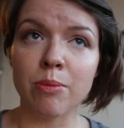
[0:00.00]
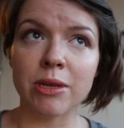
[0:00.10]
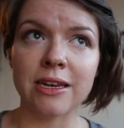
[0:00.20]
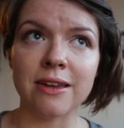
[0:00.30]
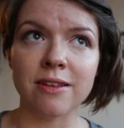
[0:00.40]

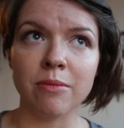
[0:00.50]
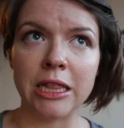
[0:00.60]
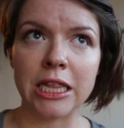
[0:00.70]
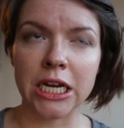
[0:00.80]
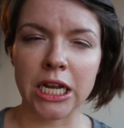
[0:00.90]
but that doesn't
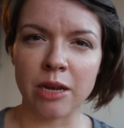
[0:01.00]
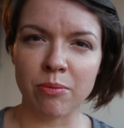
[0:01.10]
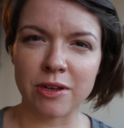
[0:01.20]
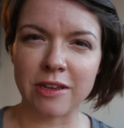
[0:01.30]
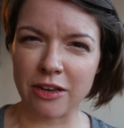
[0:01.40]
mean that it
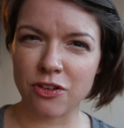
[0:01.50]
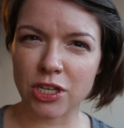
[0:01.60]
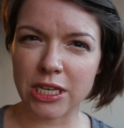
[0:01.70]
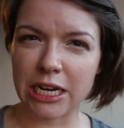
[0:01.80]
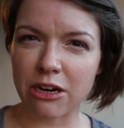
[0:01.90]
can
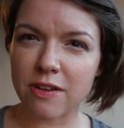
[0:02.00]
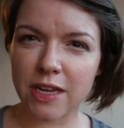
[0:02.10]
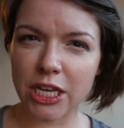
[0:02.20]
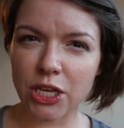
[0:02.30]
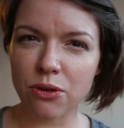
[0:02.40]
potentially
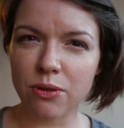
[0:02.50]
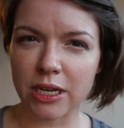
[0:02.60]
irritate you.